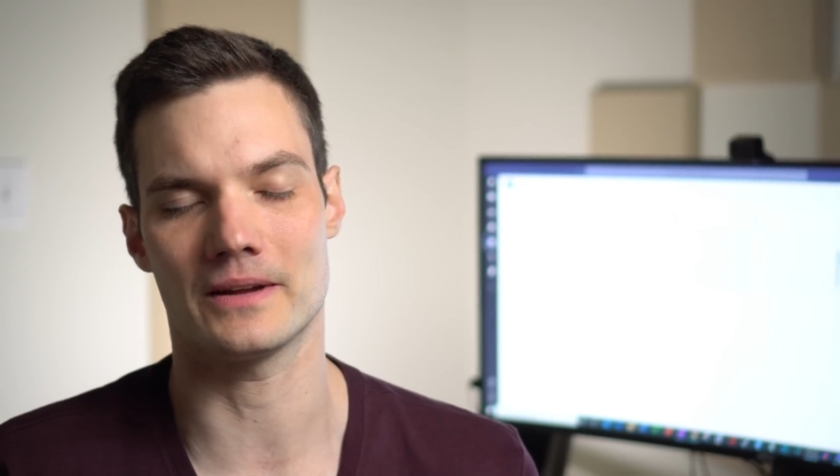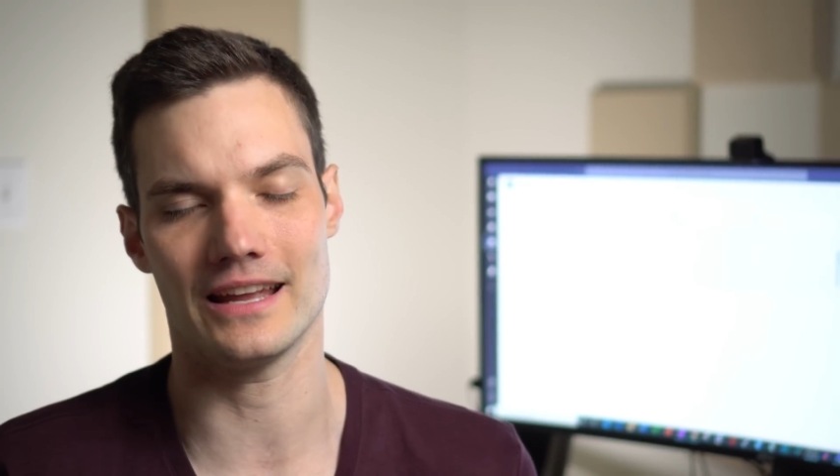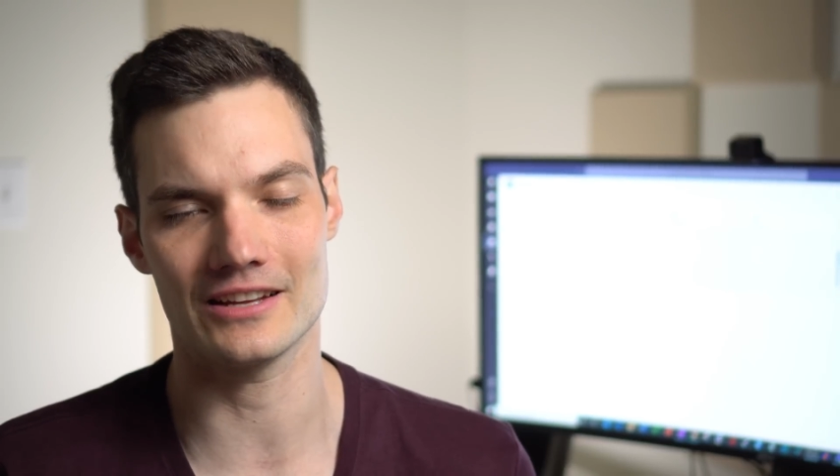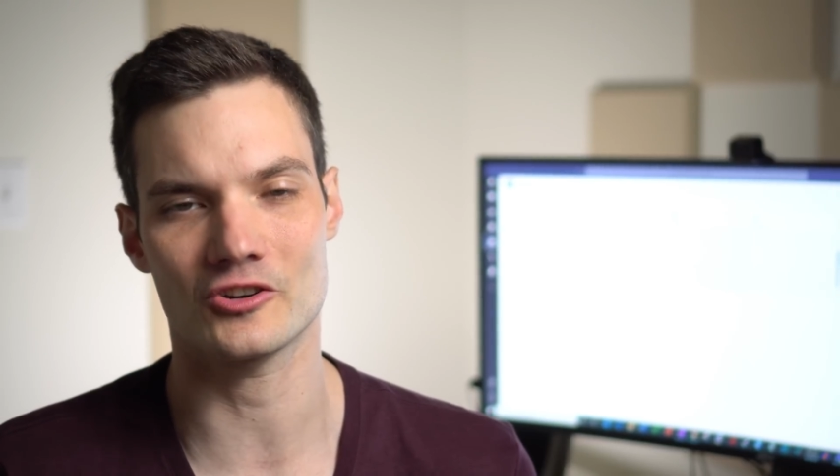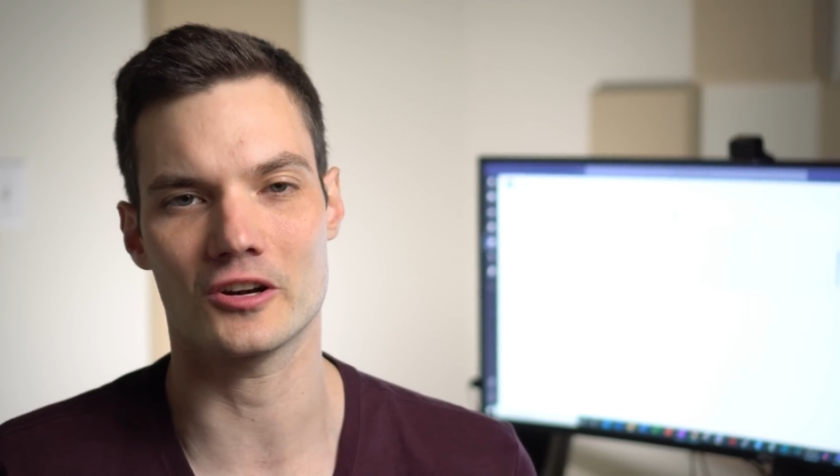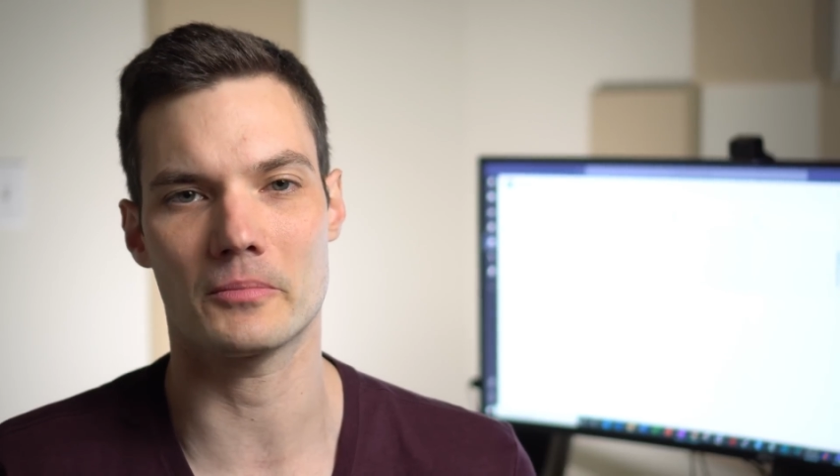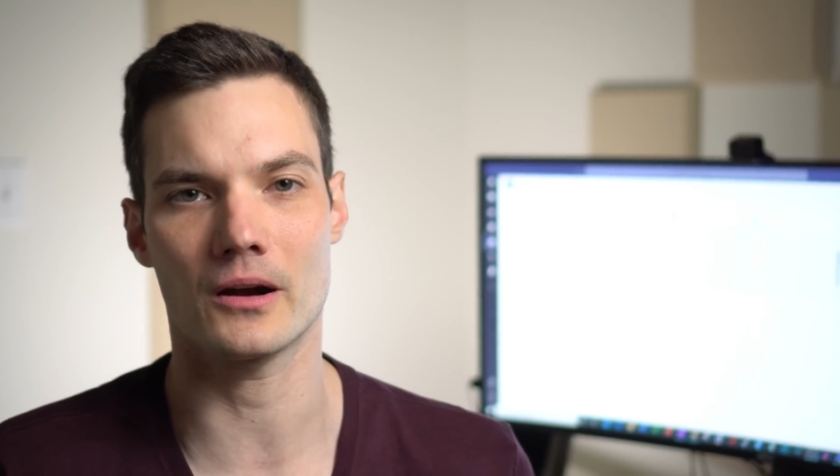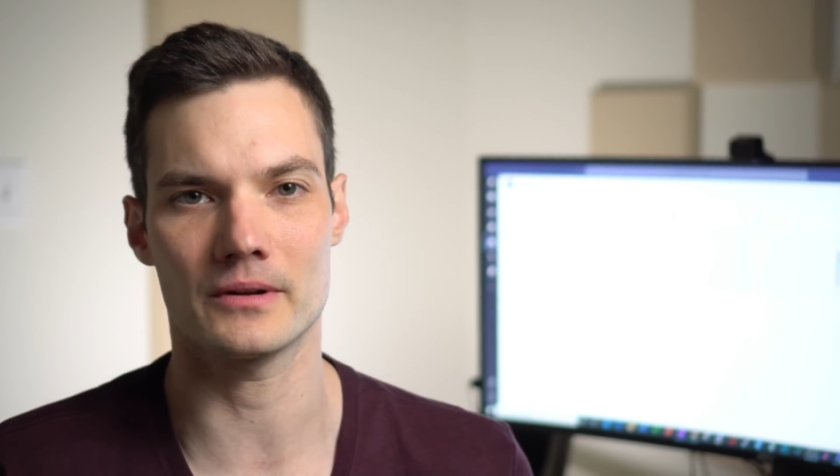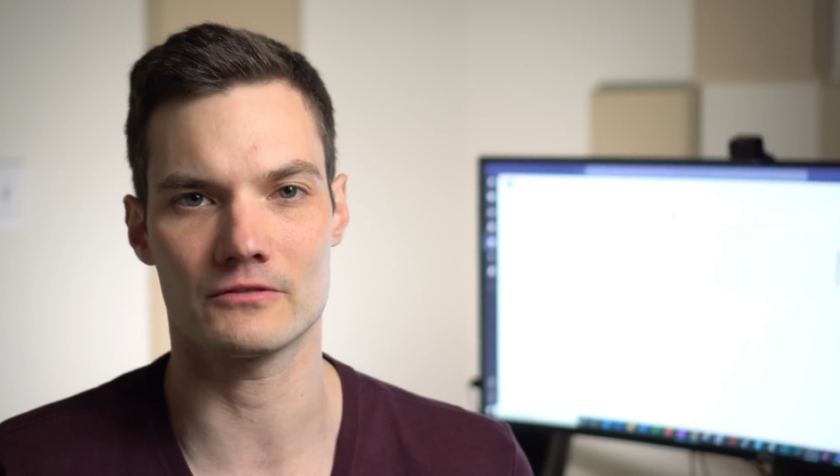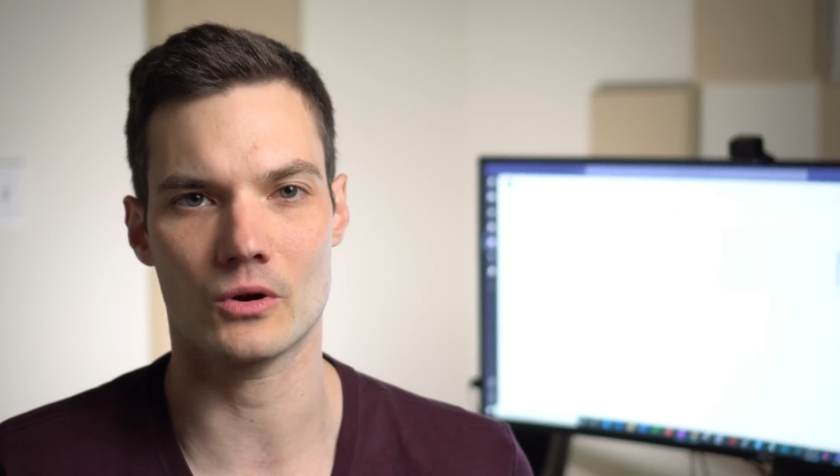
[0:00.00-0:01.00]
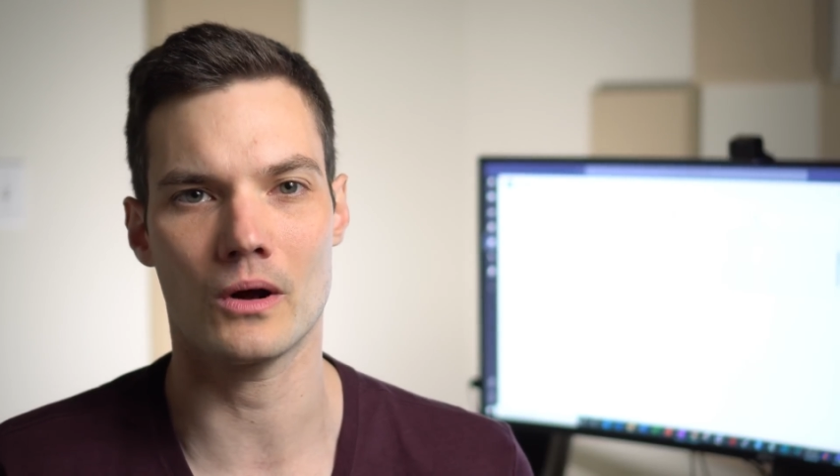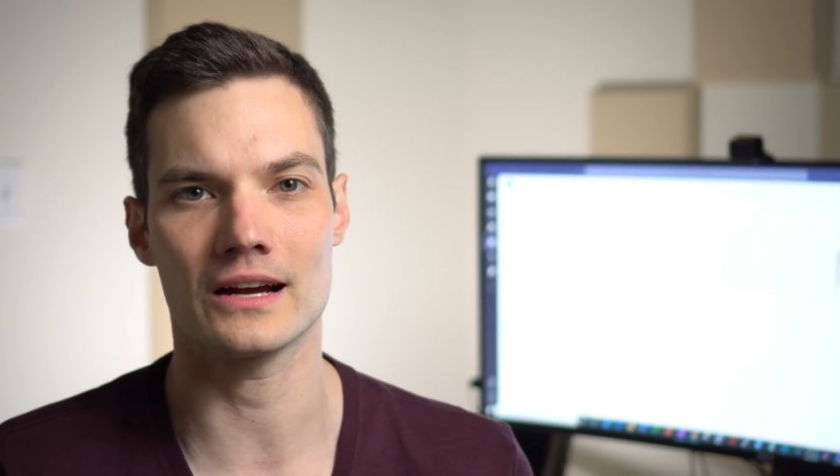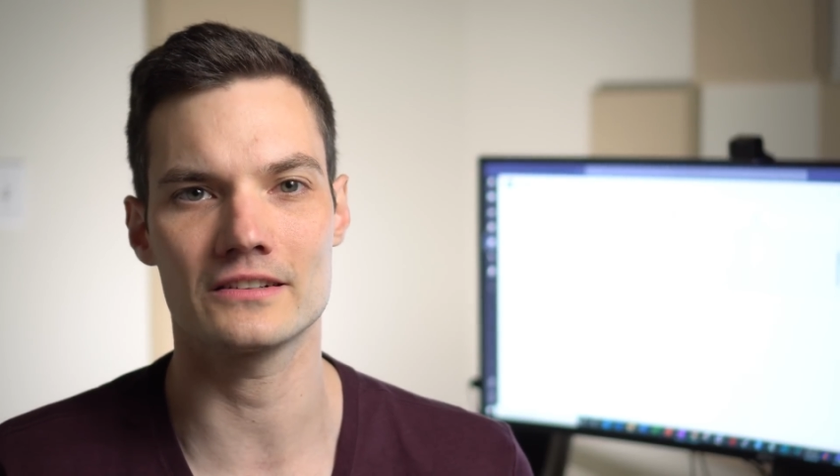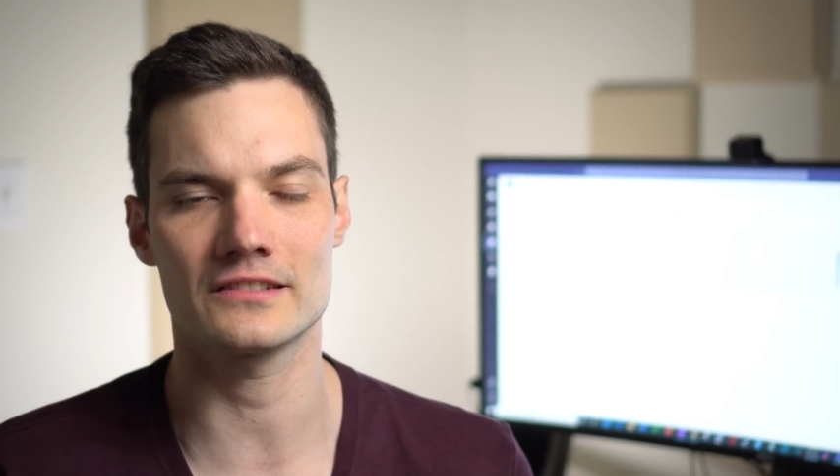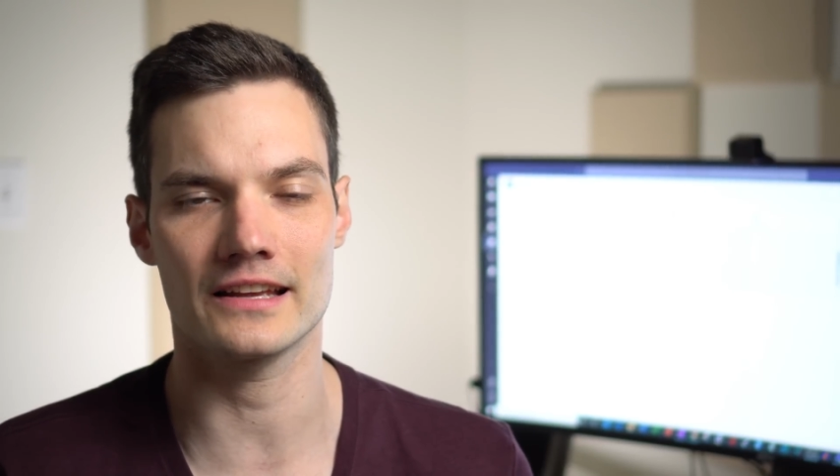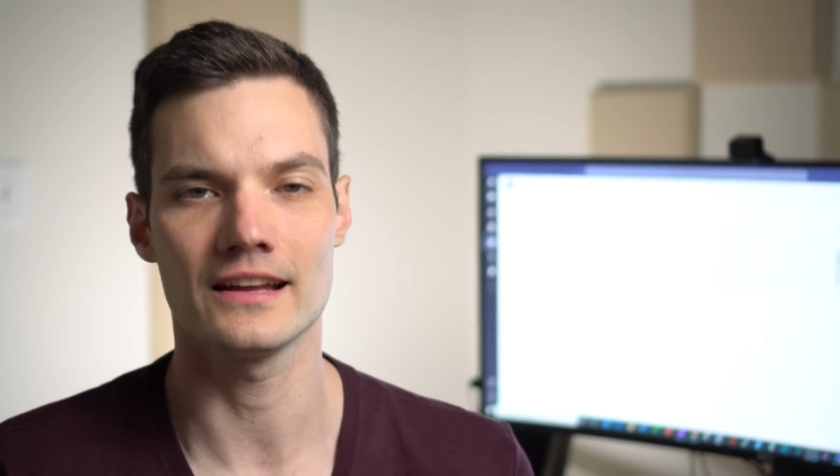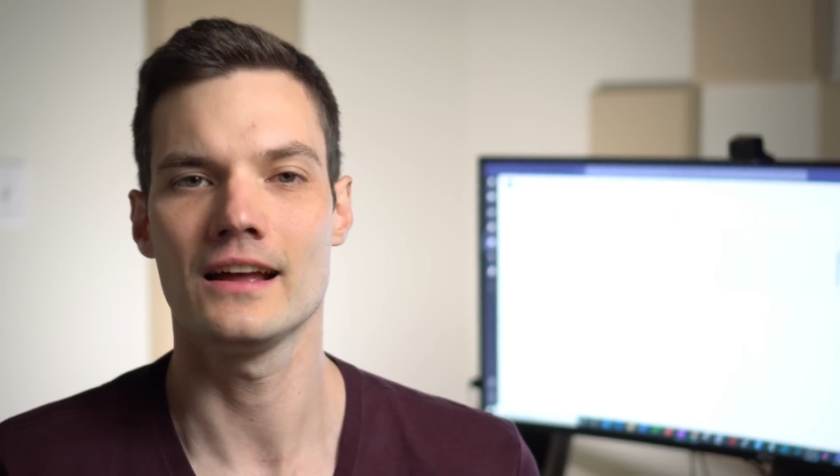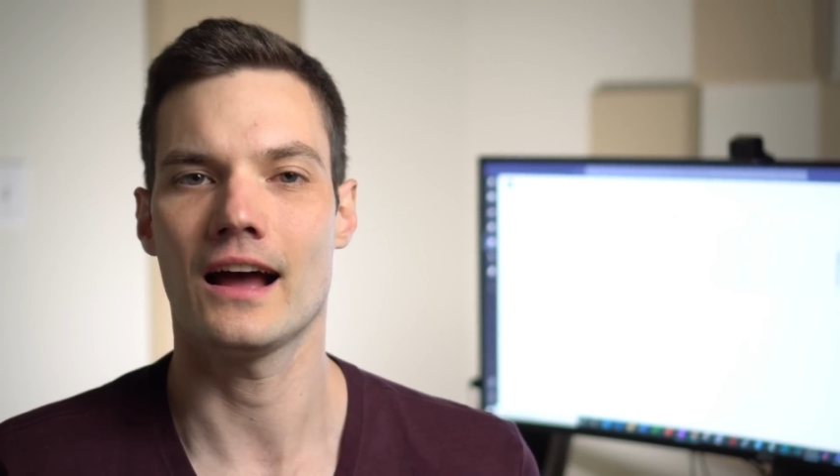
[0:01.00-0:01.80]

my HR department requires it.